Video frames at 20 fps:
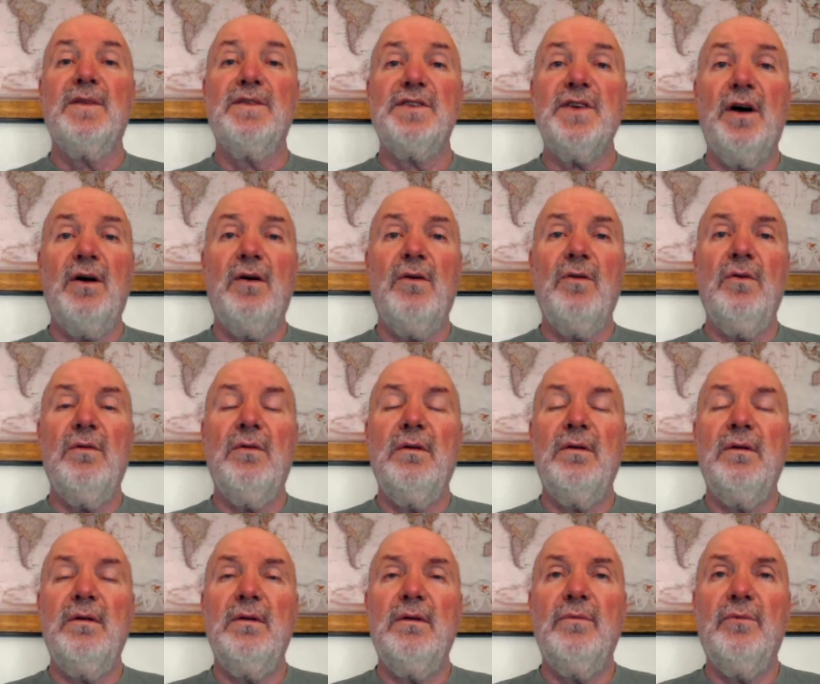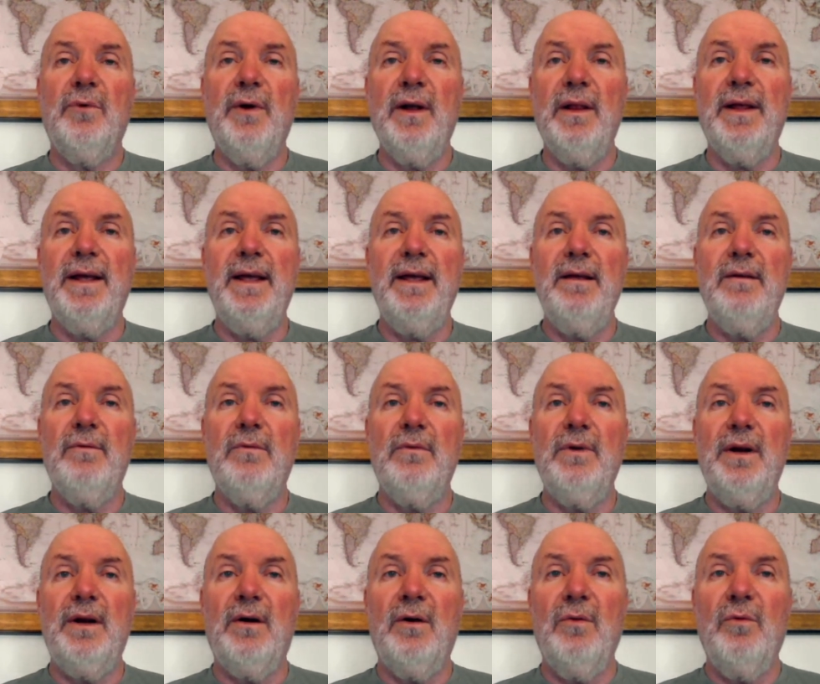So really,
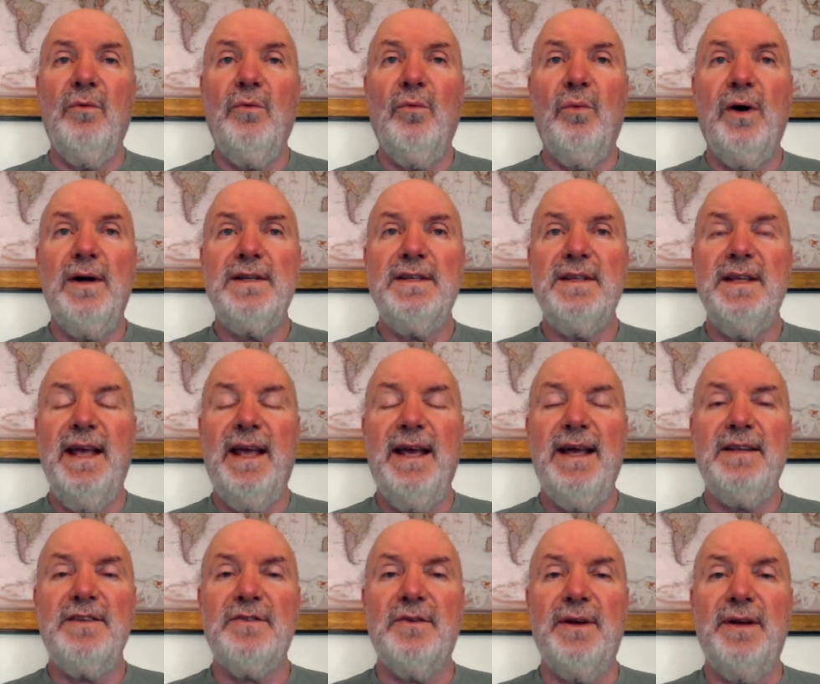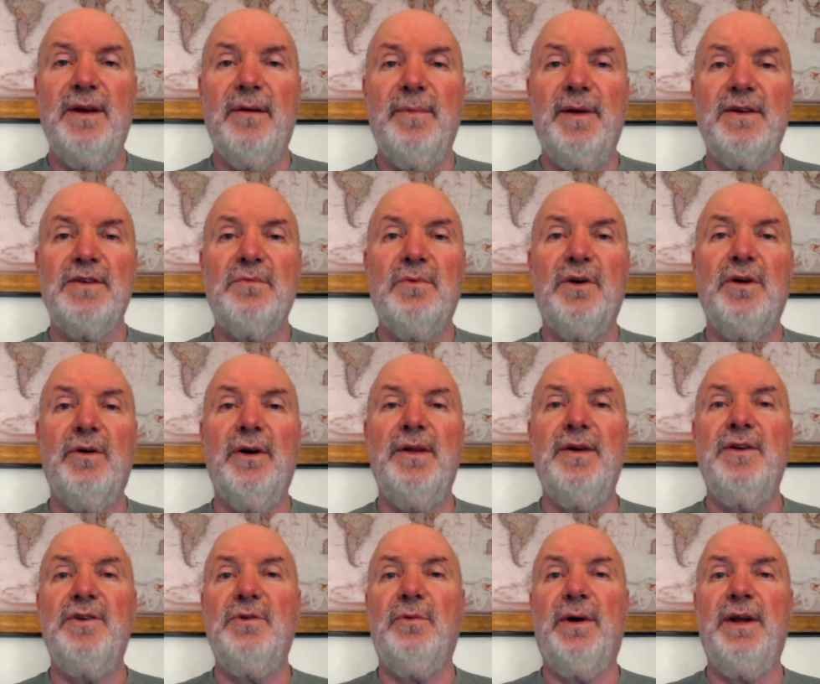what's the answer here? Because we're going
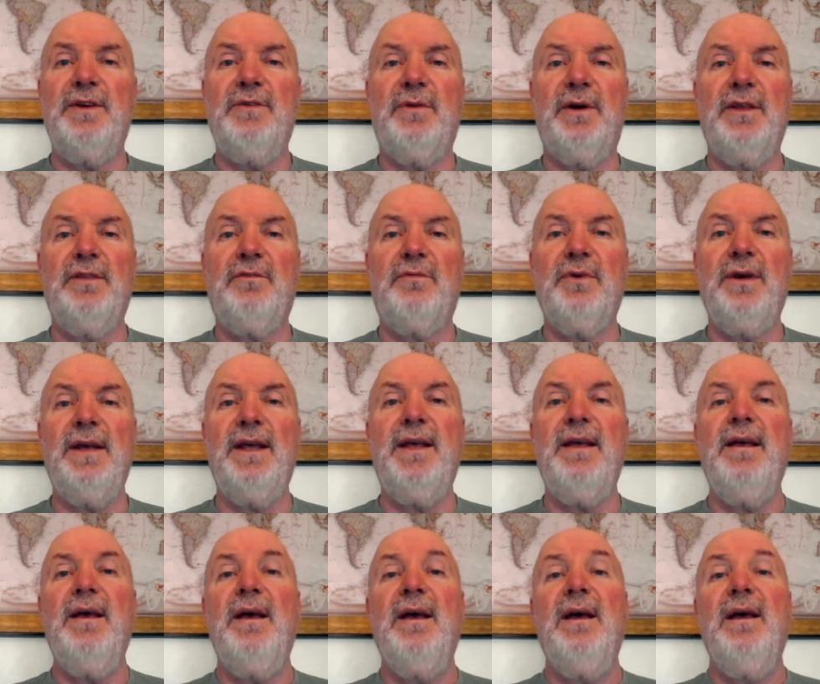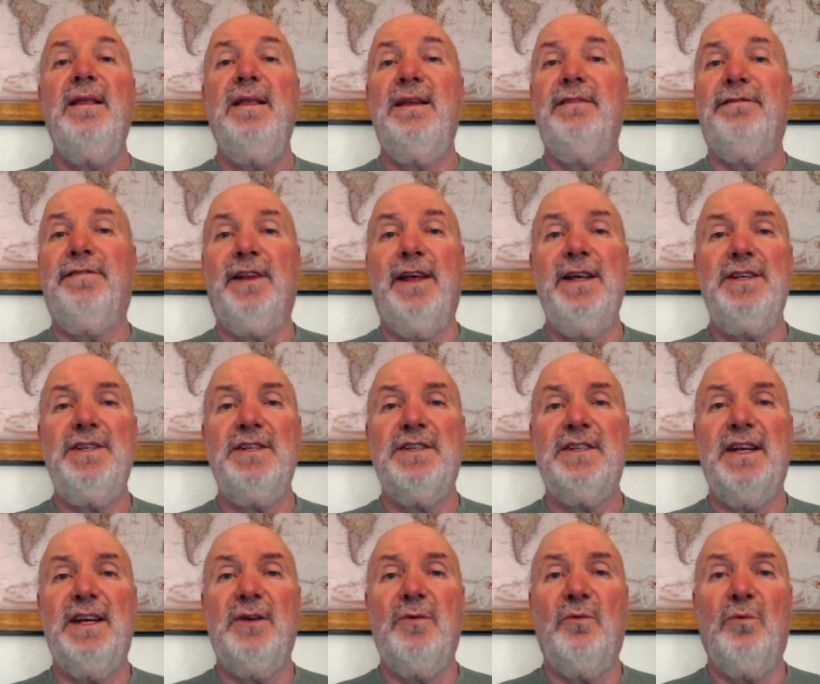into 2023, the
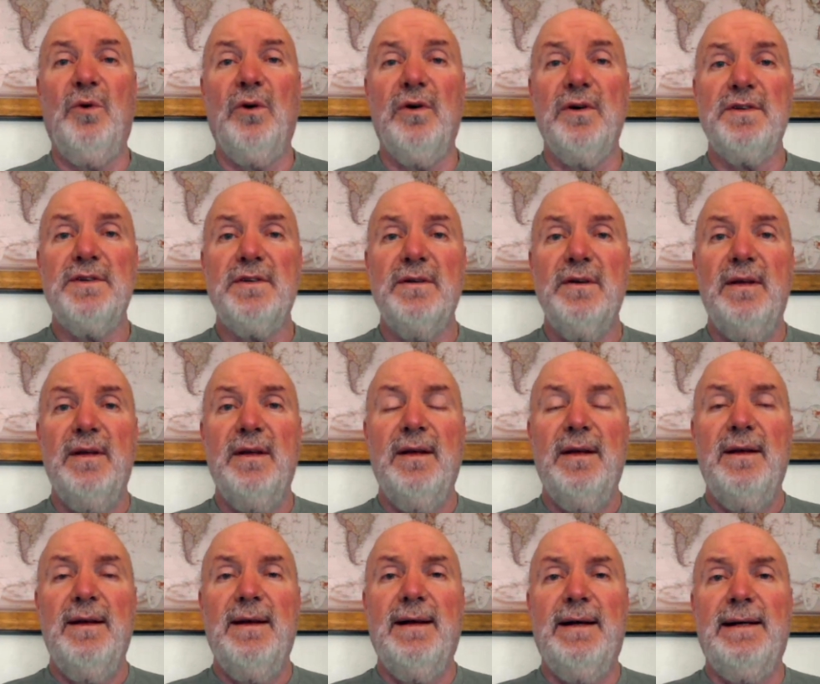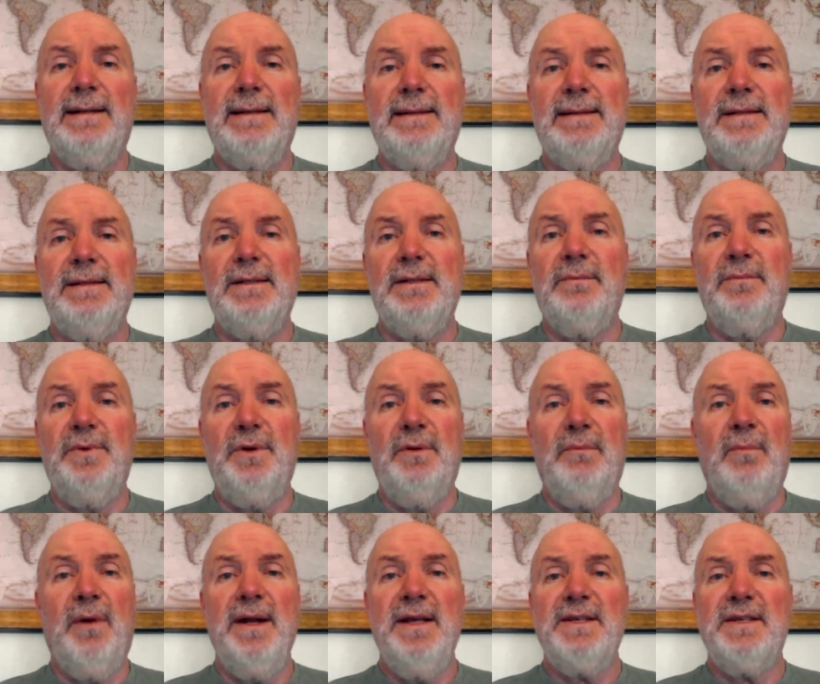inflation's getting worse.
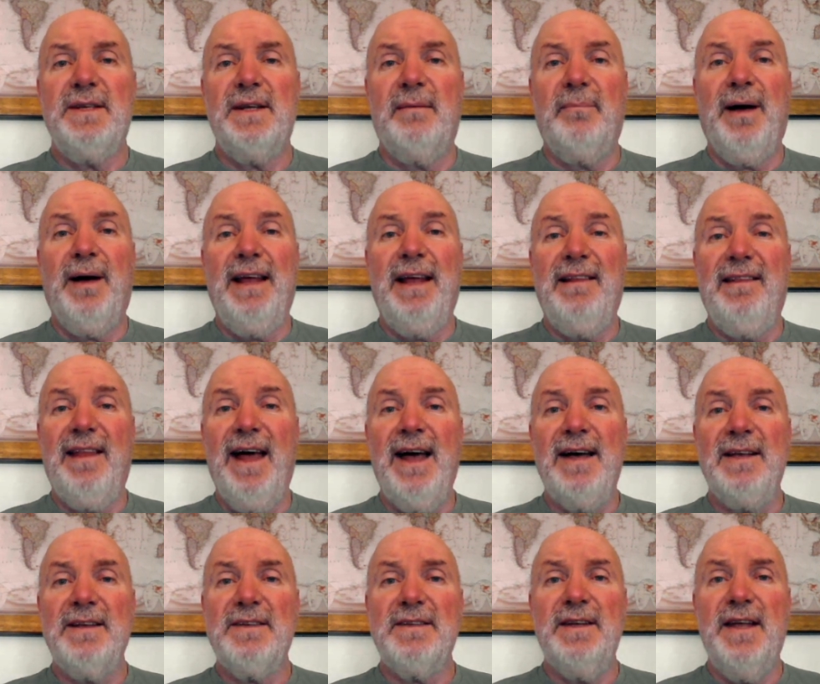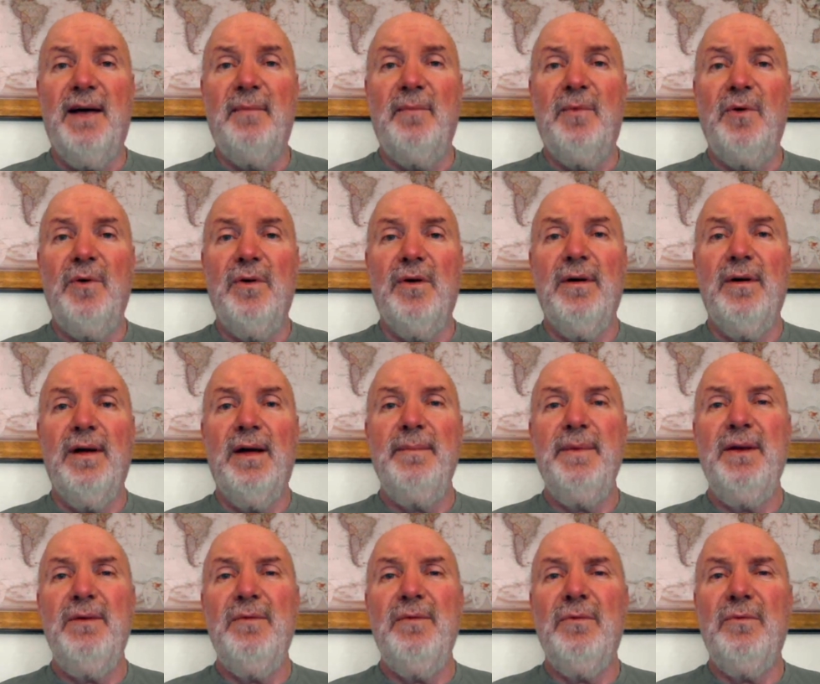Your money's going to buy less, not more. I
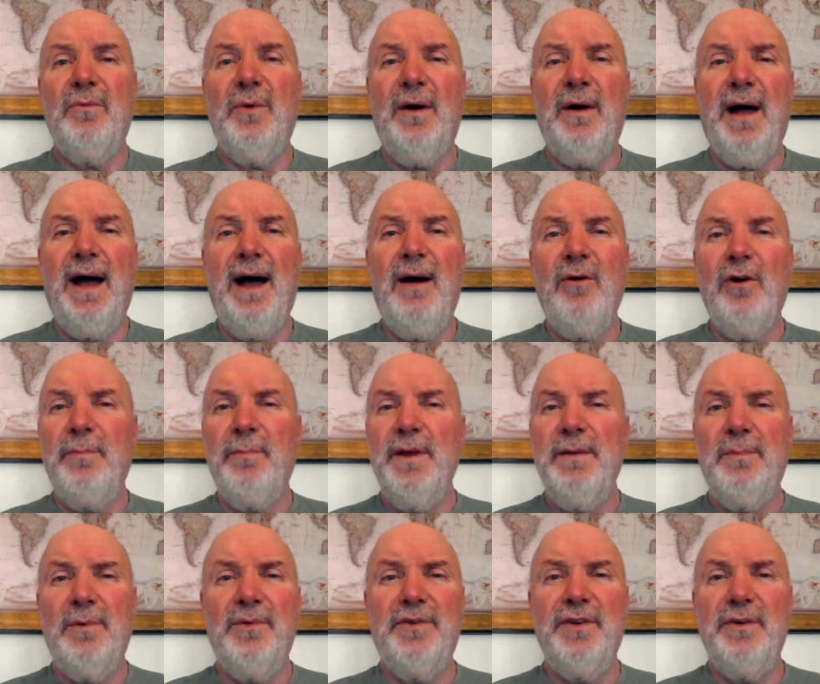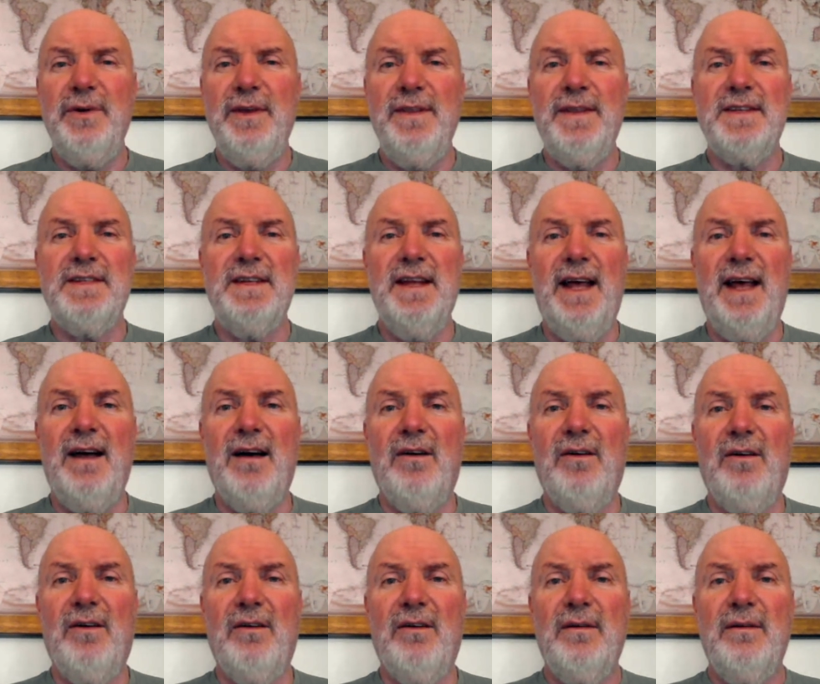mean, how are people doing this
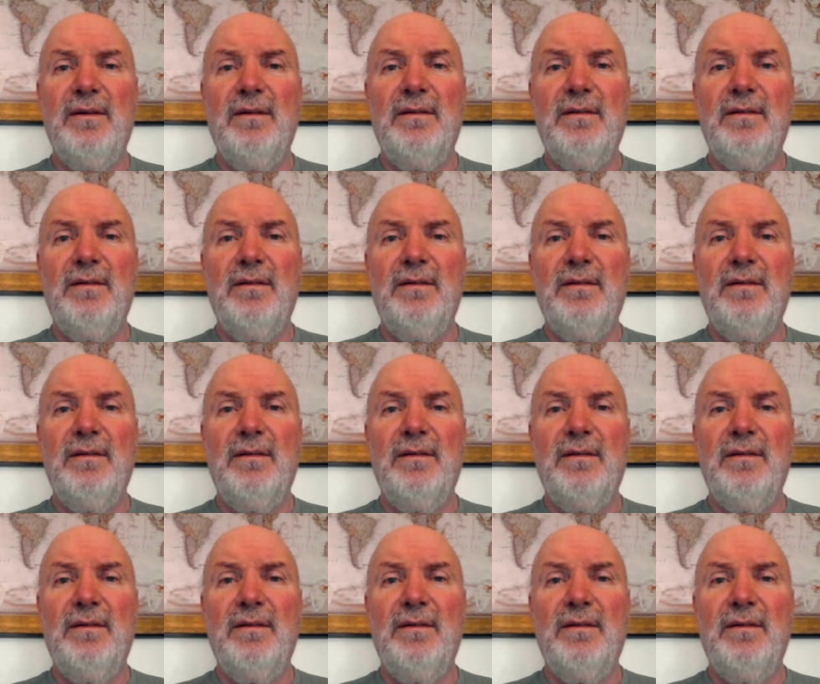now?